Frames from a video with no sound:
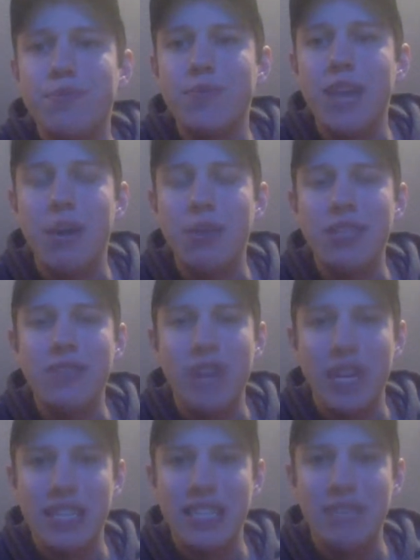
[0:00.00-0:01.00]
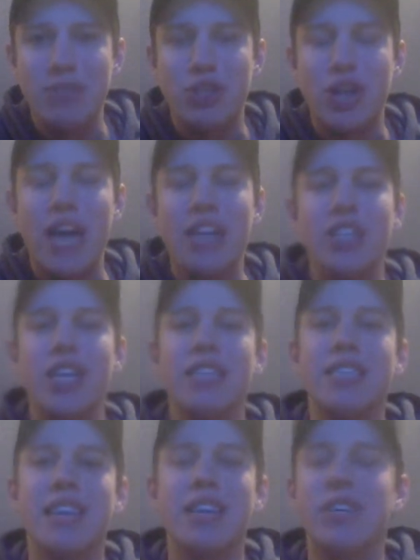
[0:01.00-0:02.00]
Yeah, it wasn't even like deep
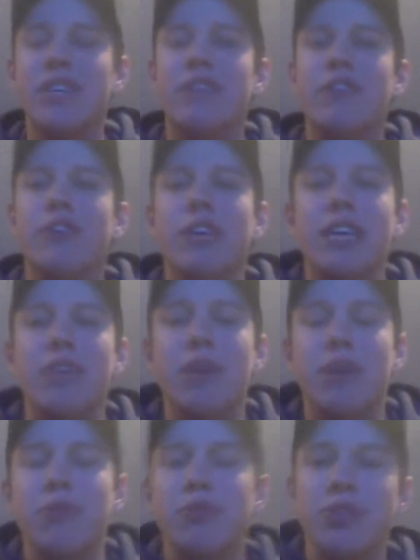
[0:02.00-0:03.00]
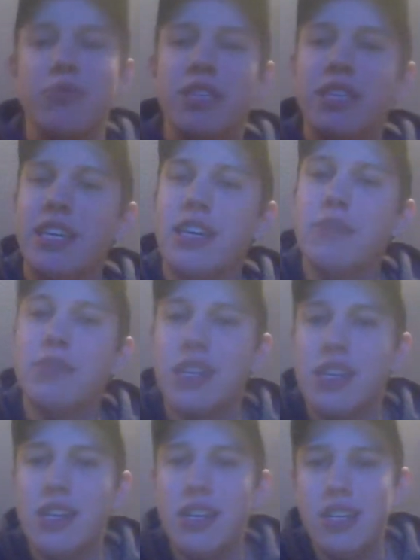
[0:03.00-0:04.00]
strategizing. I couldn't even really keep up. There were too many DMs.
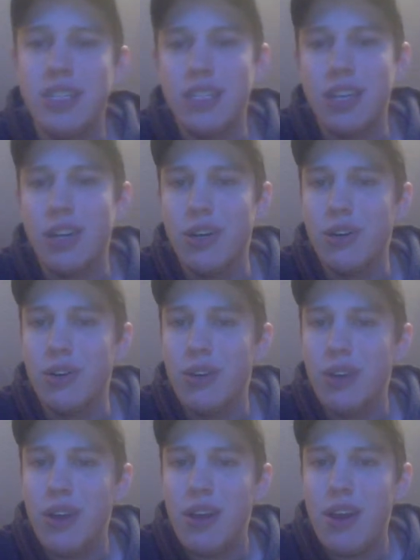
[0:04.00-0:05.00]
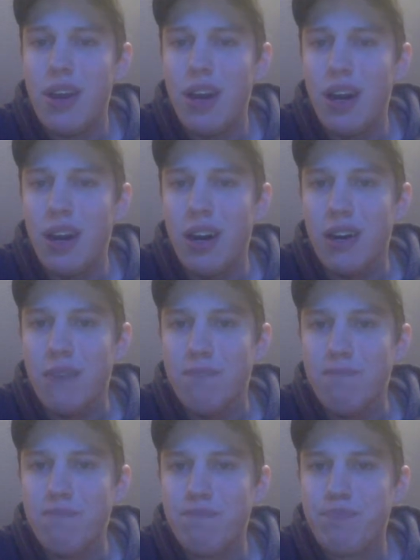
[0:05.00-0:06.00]
So, I
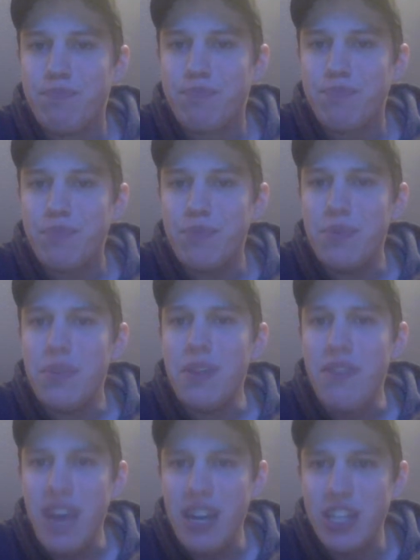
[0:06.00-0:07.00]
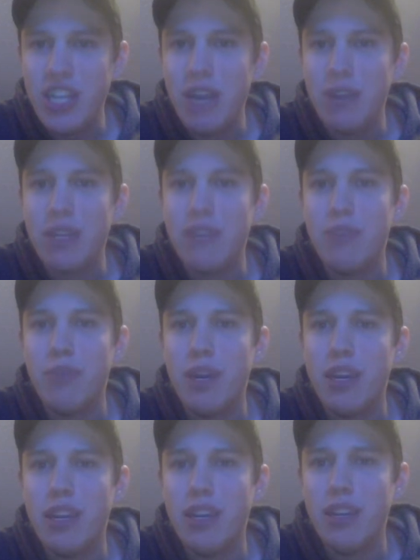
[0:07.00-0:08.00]
had a chat with
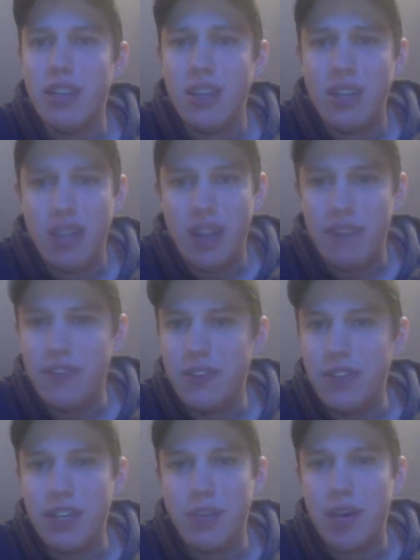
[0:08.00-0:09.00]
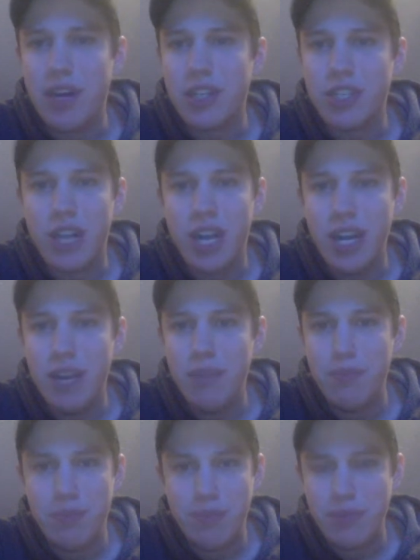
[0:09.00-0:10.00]
everybody. I feel good about our tribe.
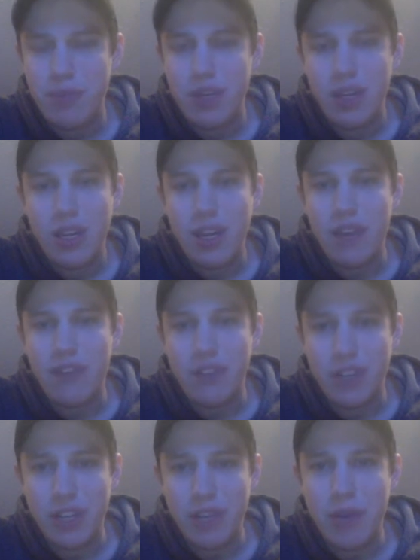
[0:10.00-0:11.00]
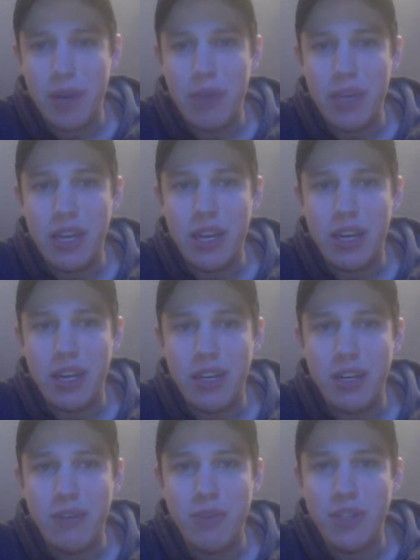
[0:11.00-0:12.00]
I feel good about being
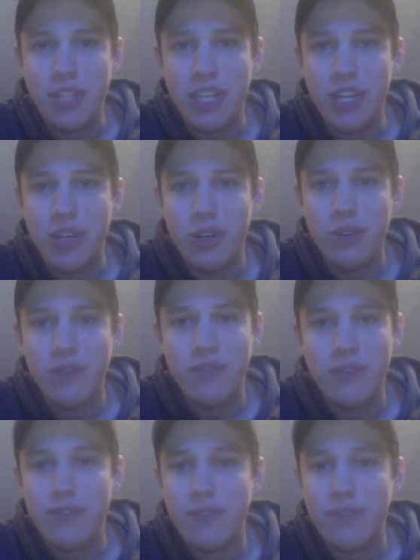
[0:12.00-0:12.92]
on Emoji Cove.